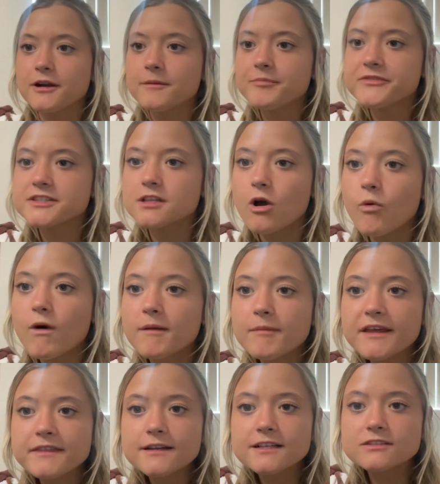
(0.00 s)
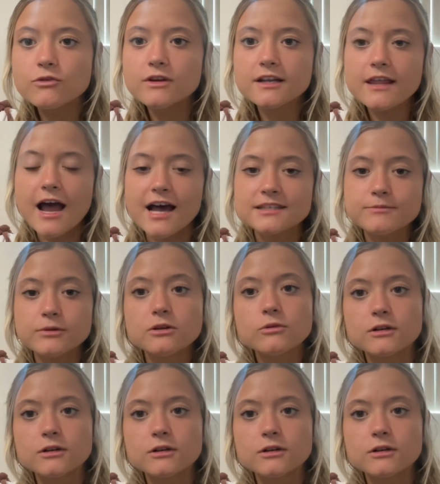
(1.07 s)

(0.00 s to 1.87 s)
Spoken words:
So one method is going to the hospital,